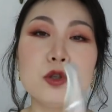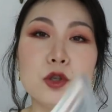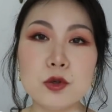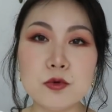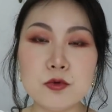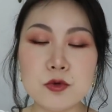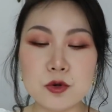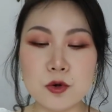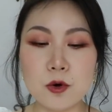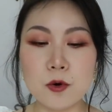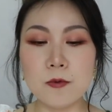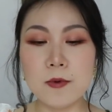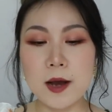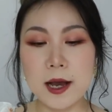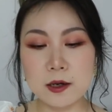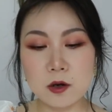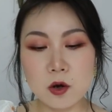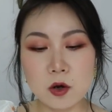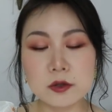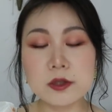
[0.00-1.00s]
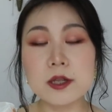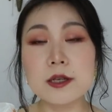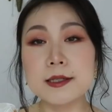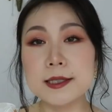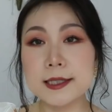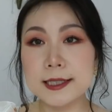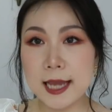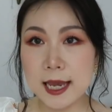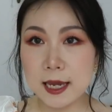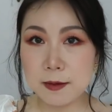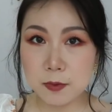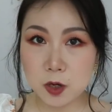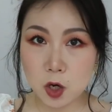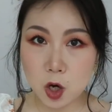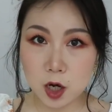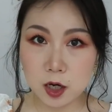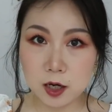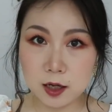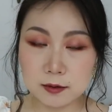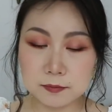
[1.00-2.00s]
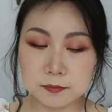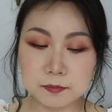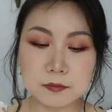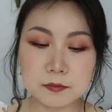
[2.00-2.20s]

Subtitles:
neutral. I got the same color.